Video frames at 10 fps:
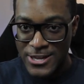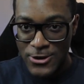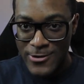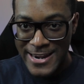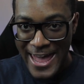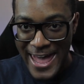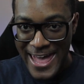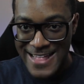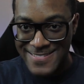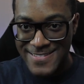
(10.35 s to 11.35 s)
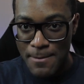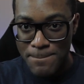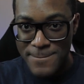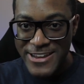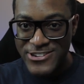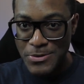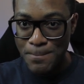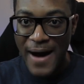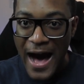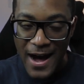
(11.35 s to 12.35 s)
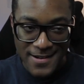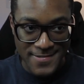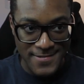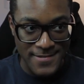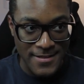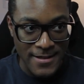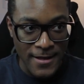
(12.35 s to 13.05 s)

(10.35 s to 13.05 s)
Q&A submission box.